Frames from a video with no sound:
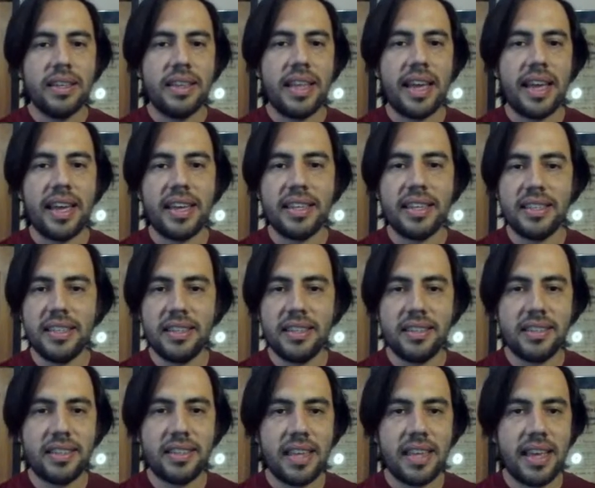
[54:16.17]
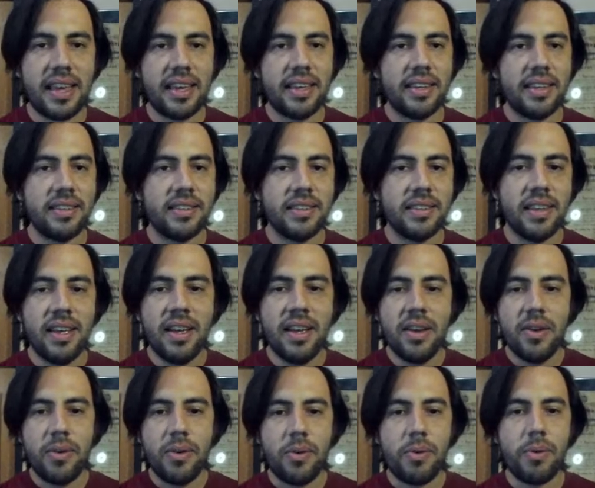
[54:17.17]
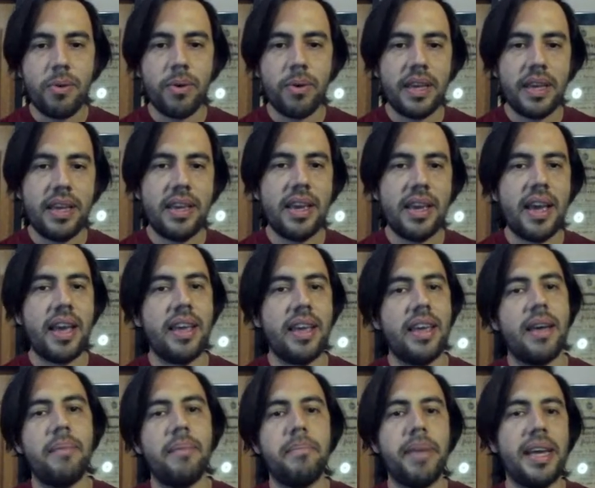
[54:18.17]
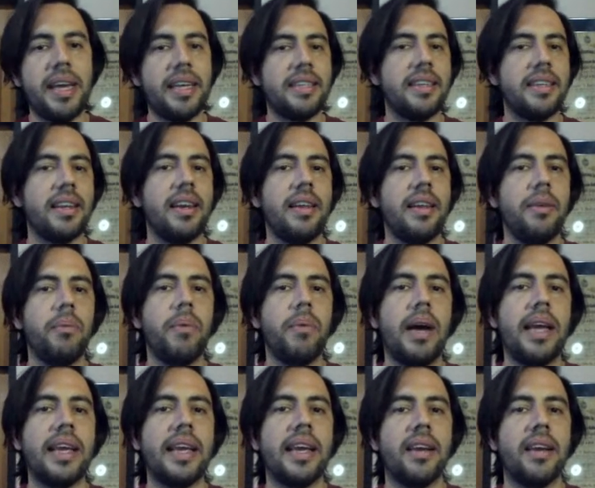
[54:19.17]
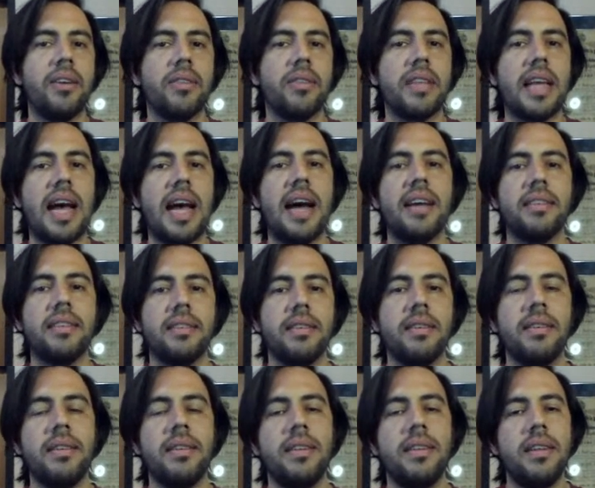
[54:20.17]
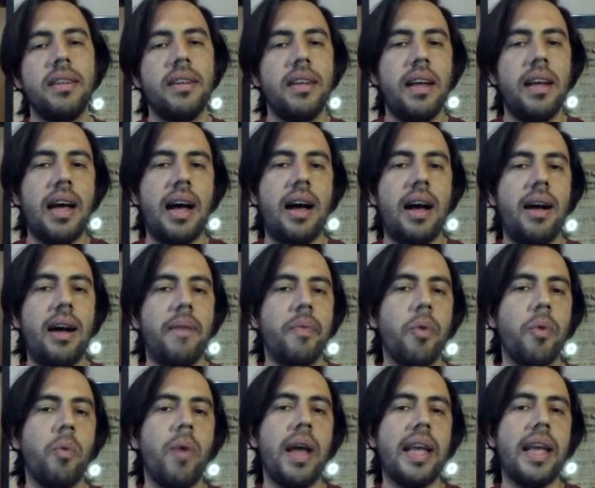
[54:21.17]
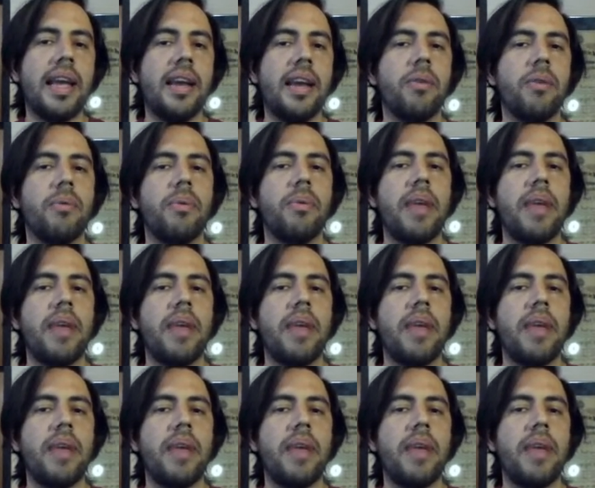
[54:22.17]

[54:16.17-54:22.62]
the engine says rook ea, and basically white cannot castle, white cannot